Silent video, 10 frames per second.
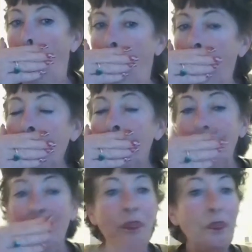
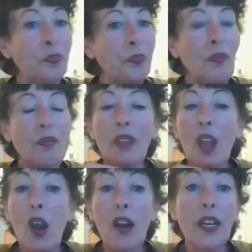
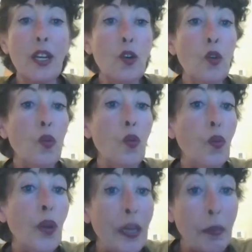are
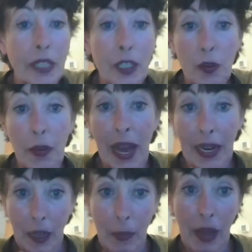incredibly
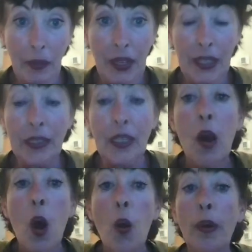dramatic about this
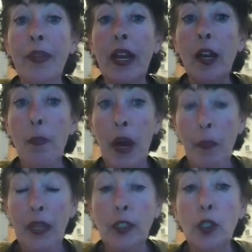when they are
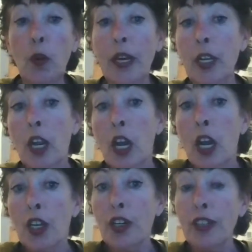puppies. So when
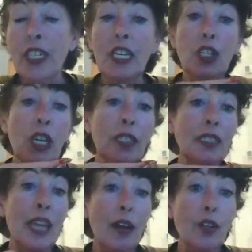you're teaching a
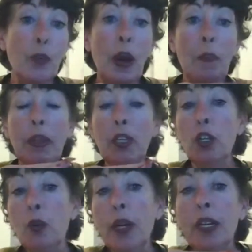schnauzer puppy
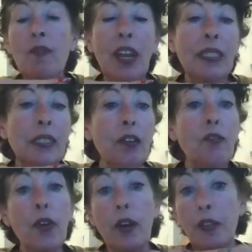new and
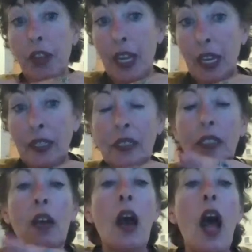invasive things,
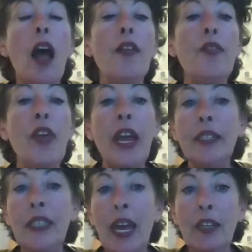they
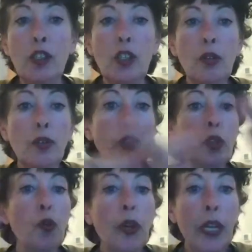tend to
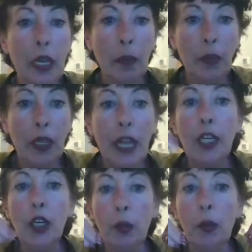scream
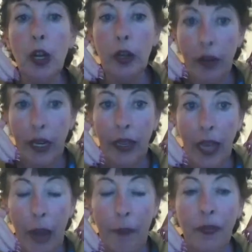like you're murdering
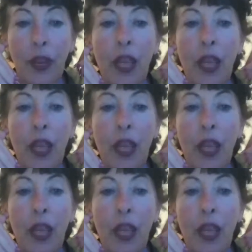them.